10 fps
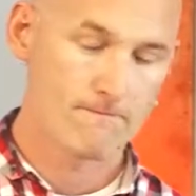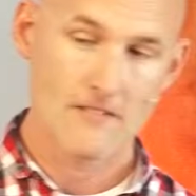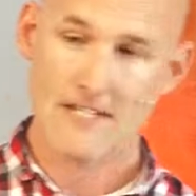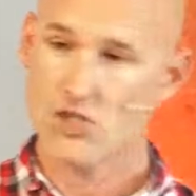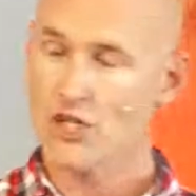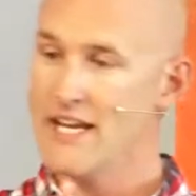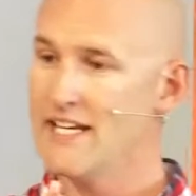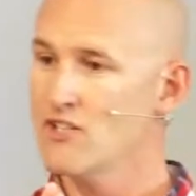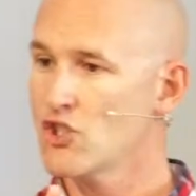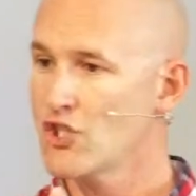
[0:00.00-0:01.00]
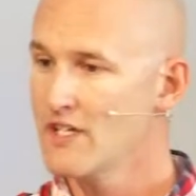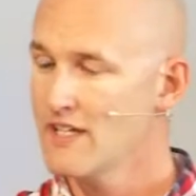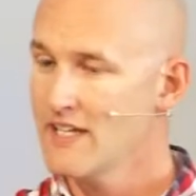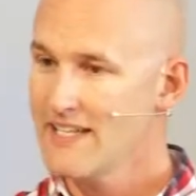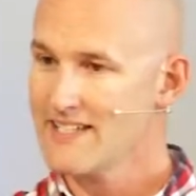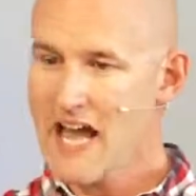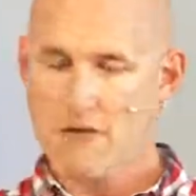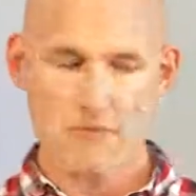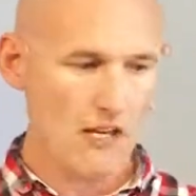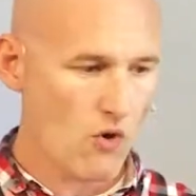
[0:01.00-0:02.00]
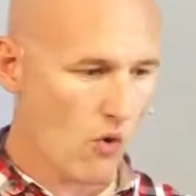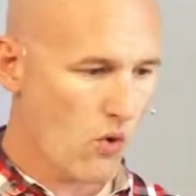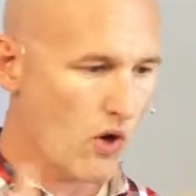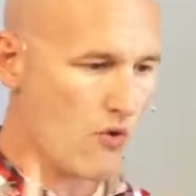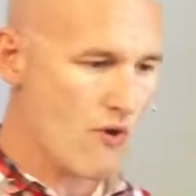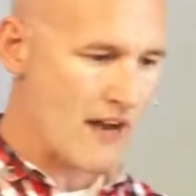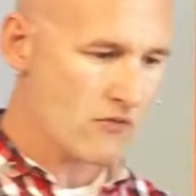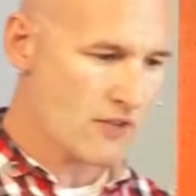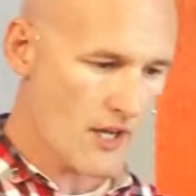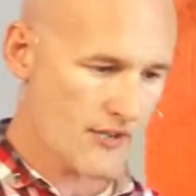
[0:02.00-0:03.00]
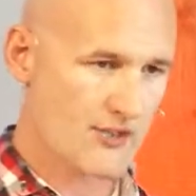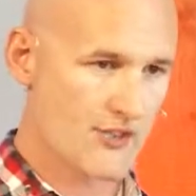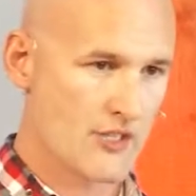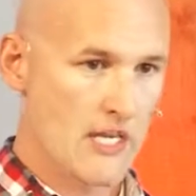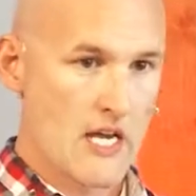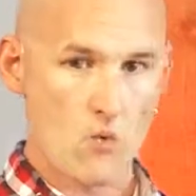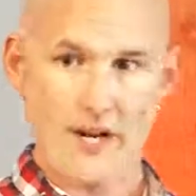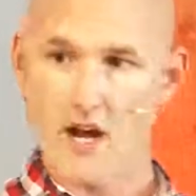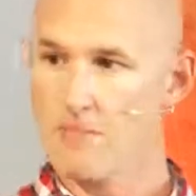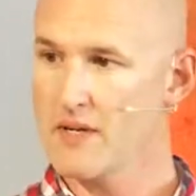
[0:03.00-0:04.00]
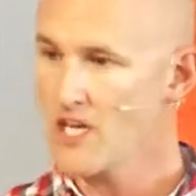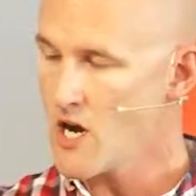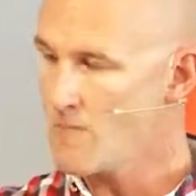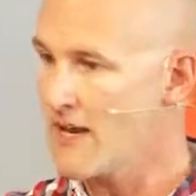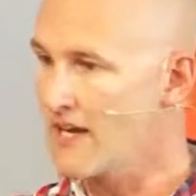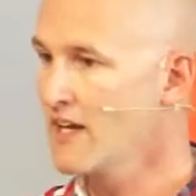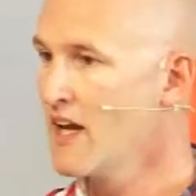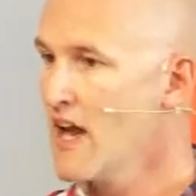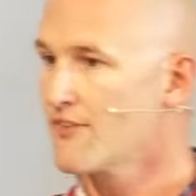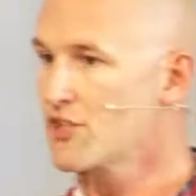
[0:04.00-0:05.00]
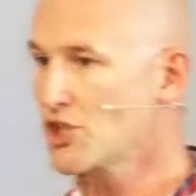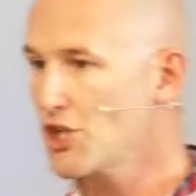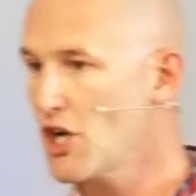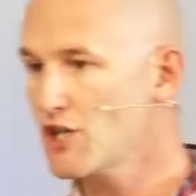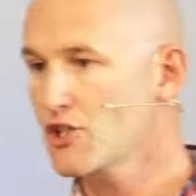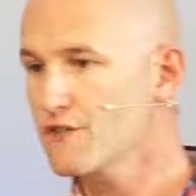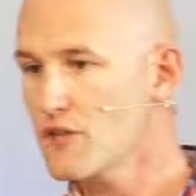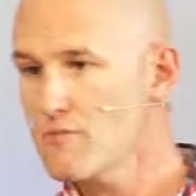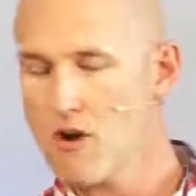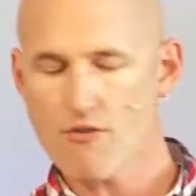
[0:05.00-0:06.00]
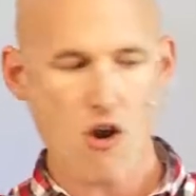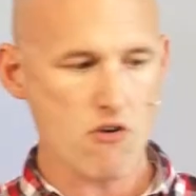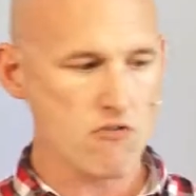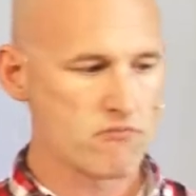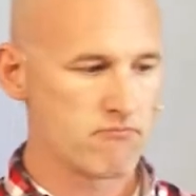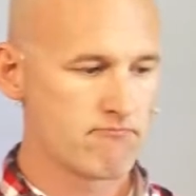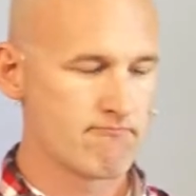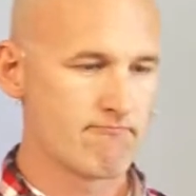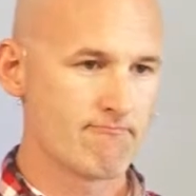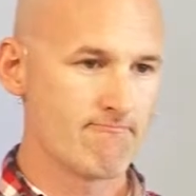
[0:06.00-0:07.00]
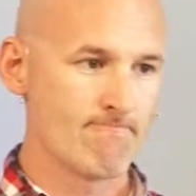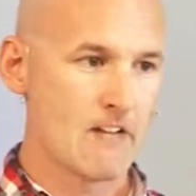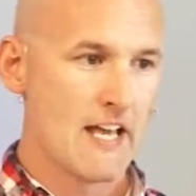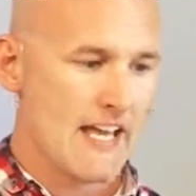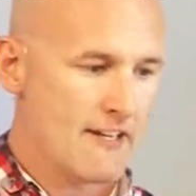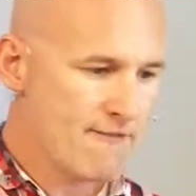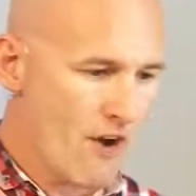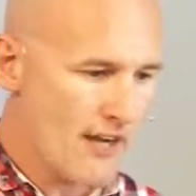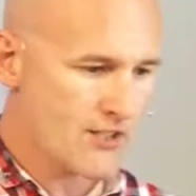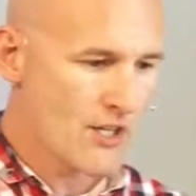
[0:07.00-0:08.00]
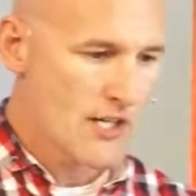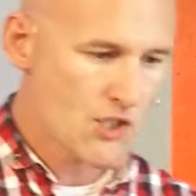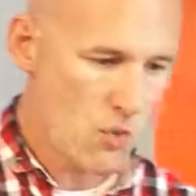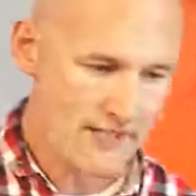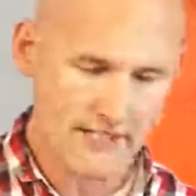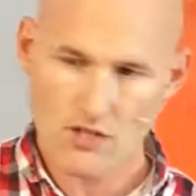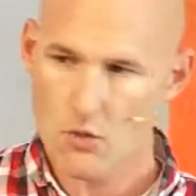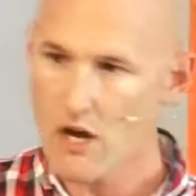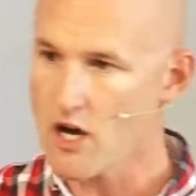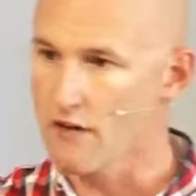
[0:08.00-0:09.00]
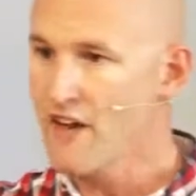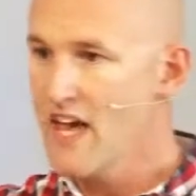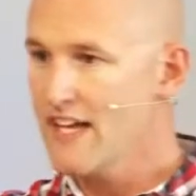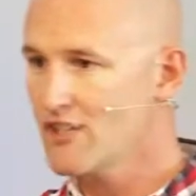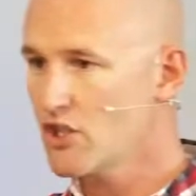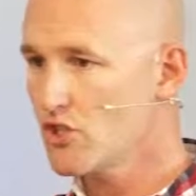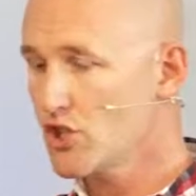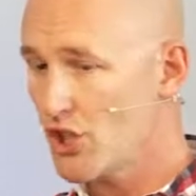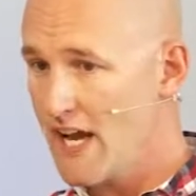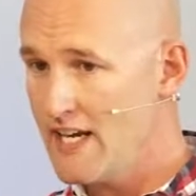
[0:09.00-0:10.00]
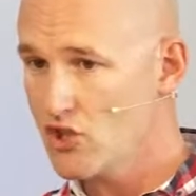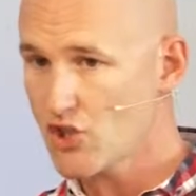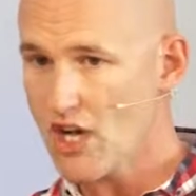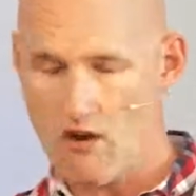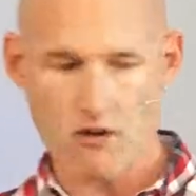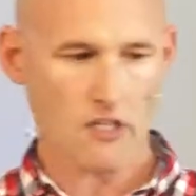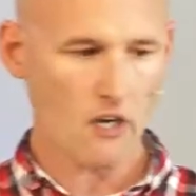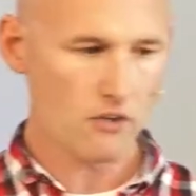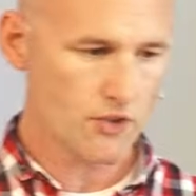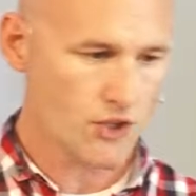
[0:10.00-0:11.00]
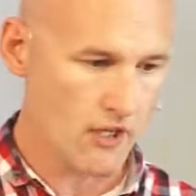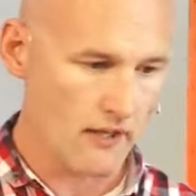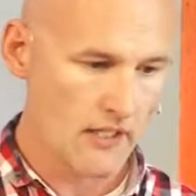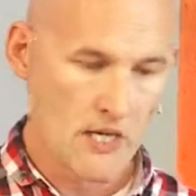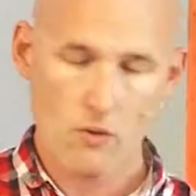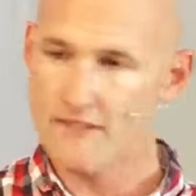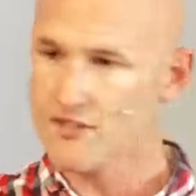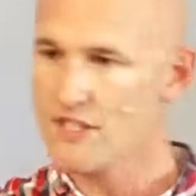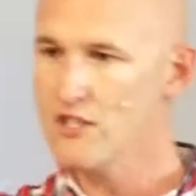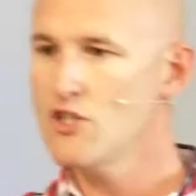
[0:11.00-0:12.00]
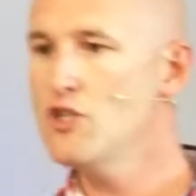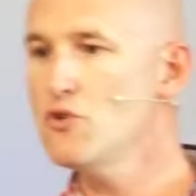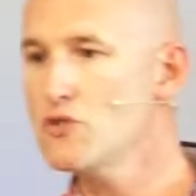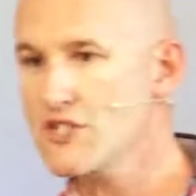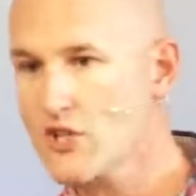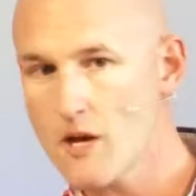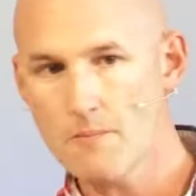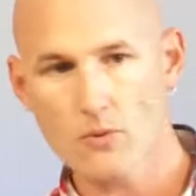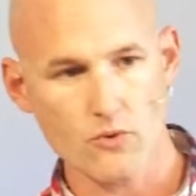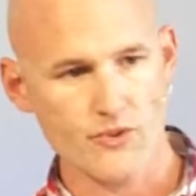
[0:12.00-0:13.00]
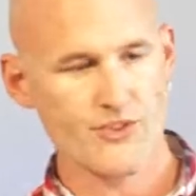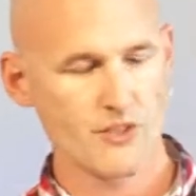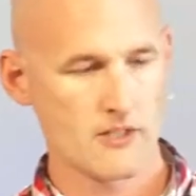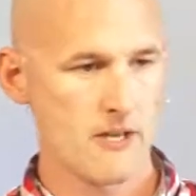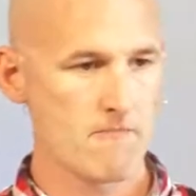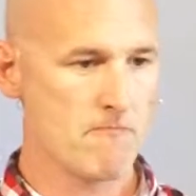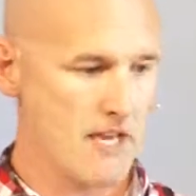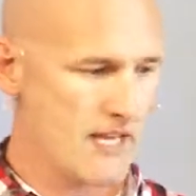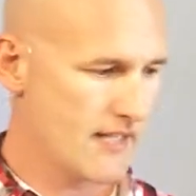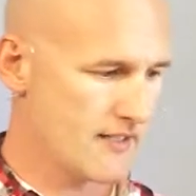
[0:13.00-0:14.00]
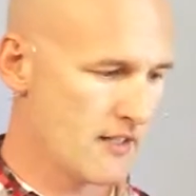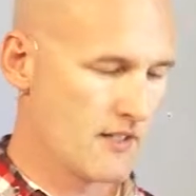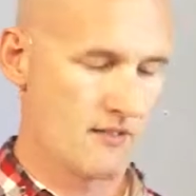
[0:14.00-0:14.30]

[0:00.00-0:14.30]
And change is happening all around us. We are becoming the church of tomorrow. Invite 2012 has changed our culture. We have seen new disciples made.